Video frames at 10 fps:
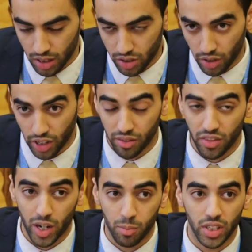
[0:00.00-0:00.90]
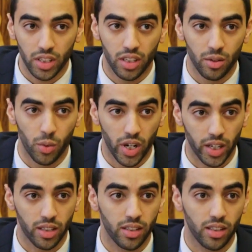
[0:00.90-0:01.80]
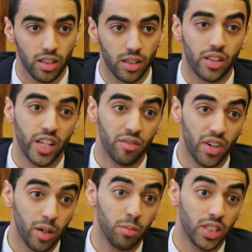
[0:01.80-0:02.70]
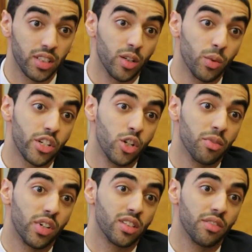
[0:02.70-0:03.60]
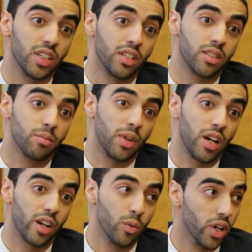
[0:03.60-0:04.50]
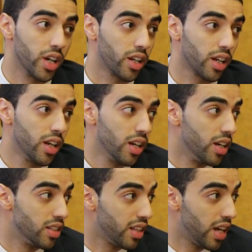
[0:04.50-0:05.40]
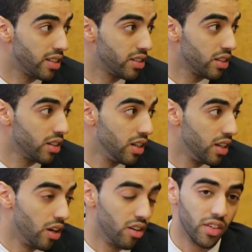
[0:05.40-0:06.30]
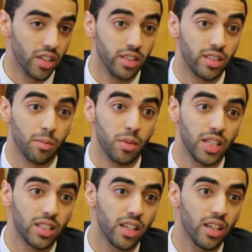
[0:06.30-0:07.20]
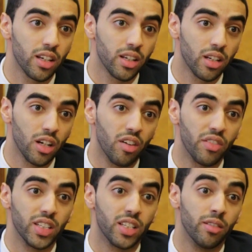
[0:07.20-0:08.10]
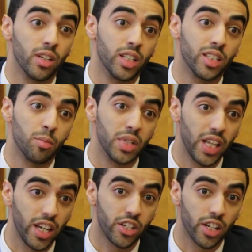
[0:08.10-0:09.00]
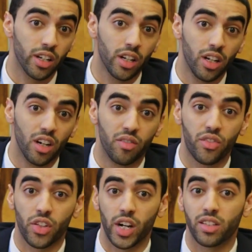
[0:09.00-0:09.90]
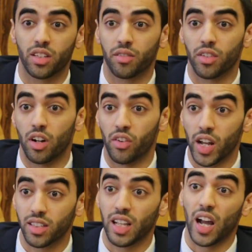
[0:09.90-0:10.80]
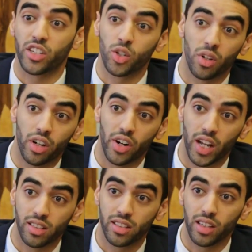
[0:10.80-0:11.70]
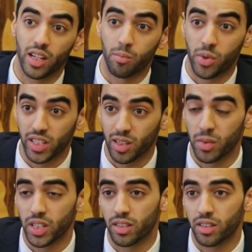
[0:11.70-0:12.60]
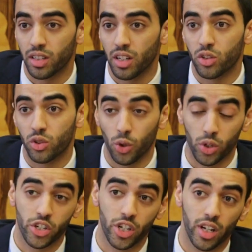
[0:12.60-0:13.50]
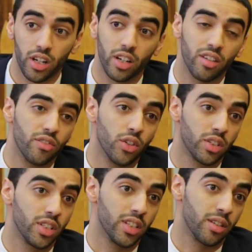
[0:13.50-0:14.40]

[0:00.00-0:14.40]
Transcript: So the environment in which human rights defenders in Bahrain work is that of instability, of intimidation, of threats of arrest, actual arrest, imprisonment, torture, enforced